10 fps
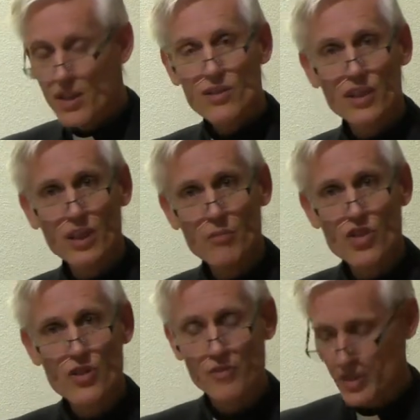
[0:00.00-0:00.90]
The
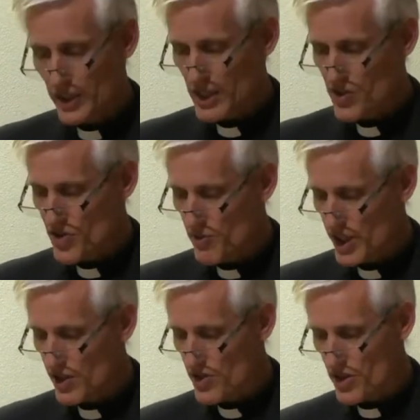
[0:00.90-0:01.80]
image of Christ's
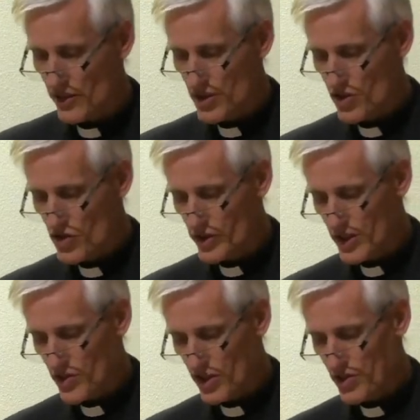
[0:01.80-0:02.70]
minister as a
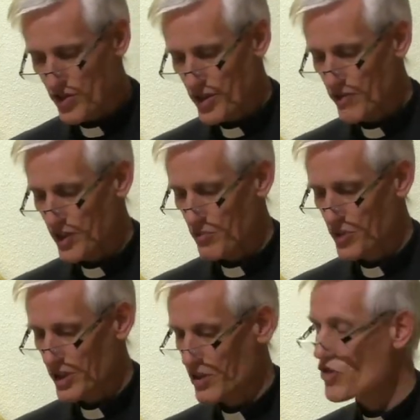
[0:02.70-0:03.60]
trusted servant
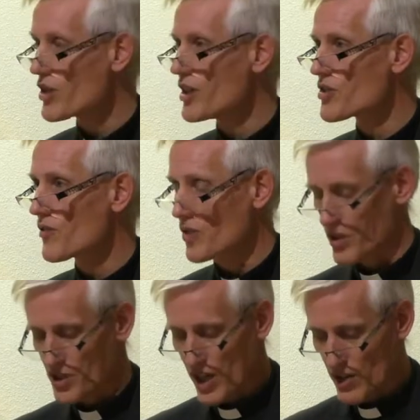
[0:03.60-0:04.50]
put in charge of
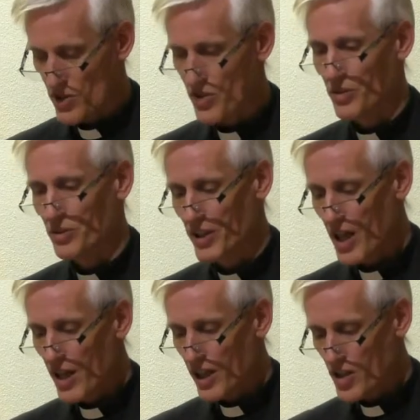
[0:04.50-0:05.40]
God's household
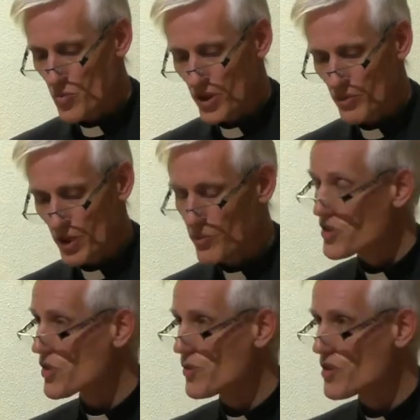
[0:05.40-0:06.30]
is one we will
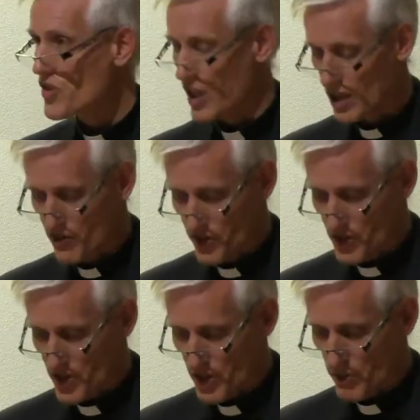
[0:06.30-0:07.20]
soon see in 1
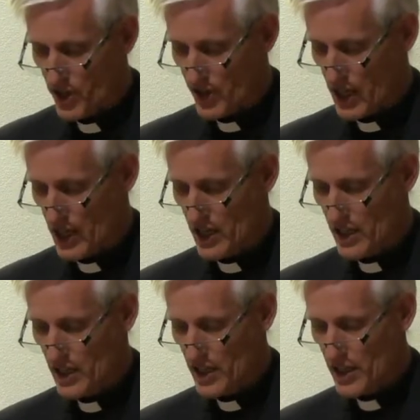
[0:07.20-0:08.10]
Timothy.
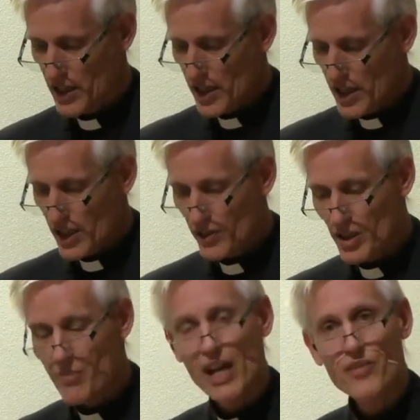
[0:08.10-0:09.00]
Here
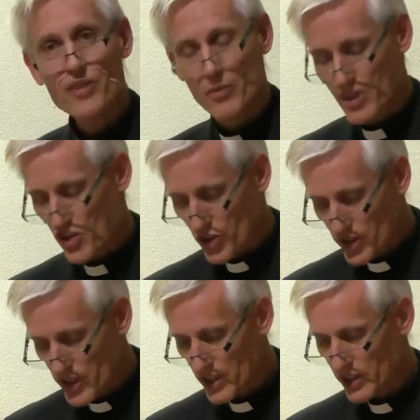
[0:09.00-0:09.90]
in Matthew, it's
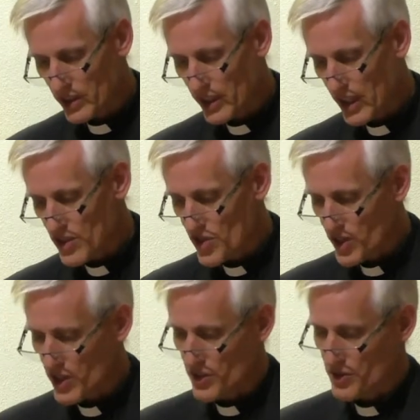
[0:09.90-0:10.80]
critical again to
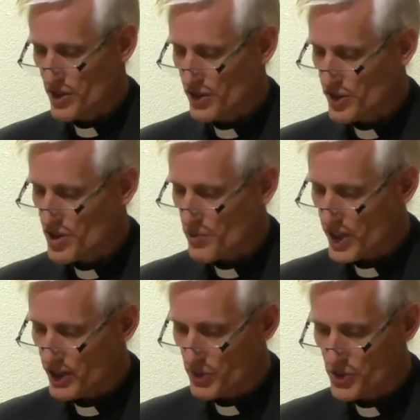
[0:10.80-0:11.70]
note that this
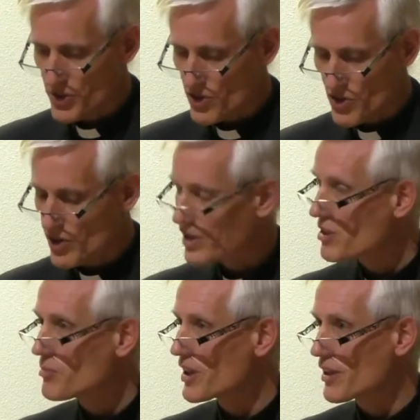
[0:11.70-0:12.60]
parable does not
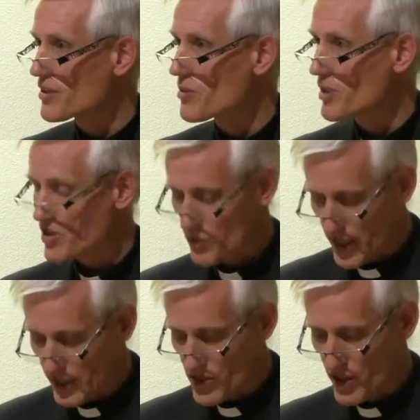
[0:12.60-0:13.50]
appear to be
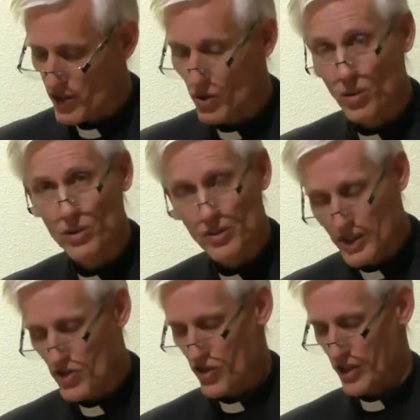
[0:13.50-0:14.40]
directed at all
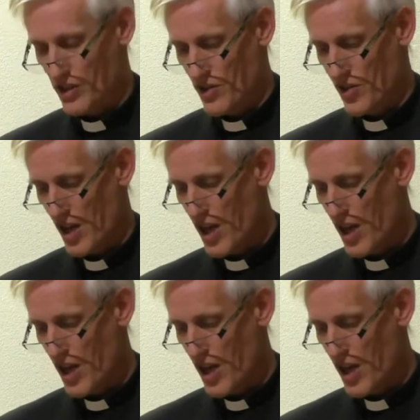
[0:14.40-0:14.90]
Christians.